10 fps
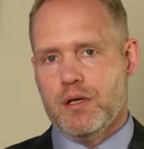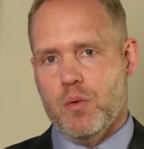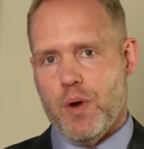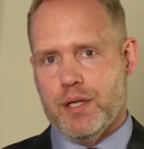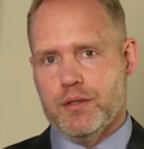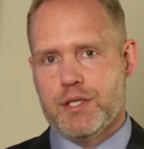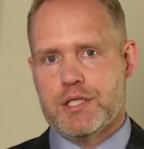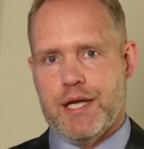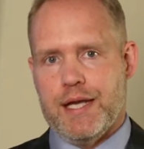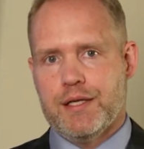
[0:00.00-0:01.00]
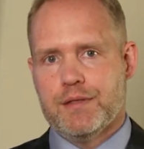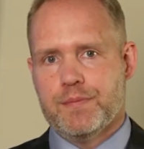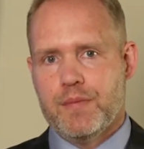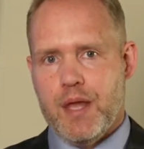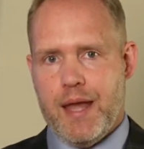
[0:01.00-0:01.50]
what it looks like,
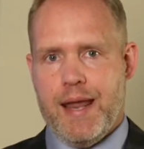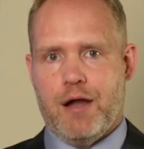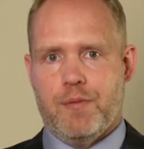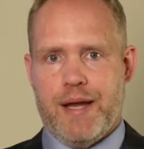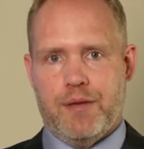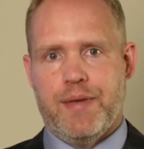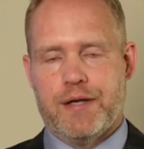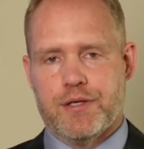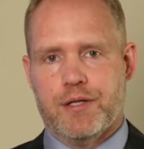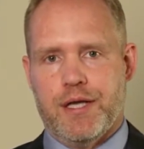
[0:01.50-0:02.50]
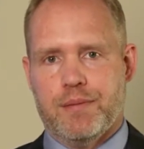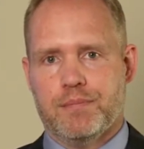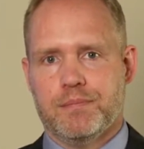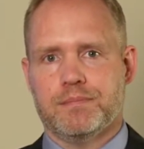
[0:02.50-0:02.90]
and how it might impact your claim.